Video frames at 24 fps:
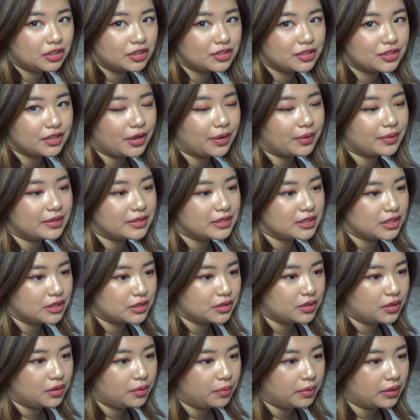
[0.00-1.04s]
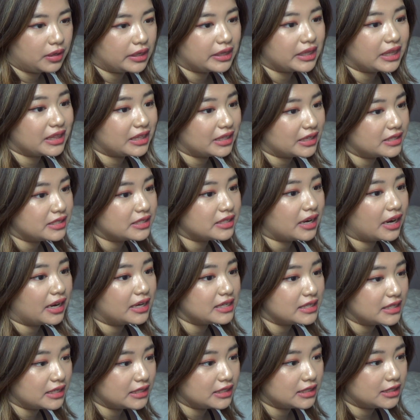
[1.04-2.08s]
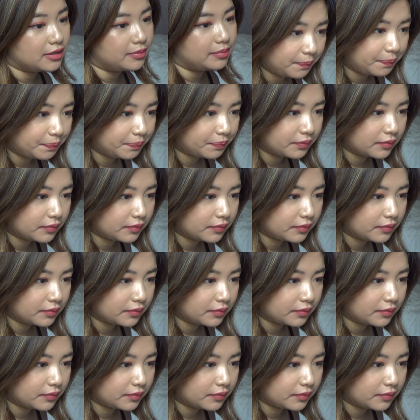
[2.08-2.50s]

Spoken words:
So this is one of the things that I did submit.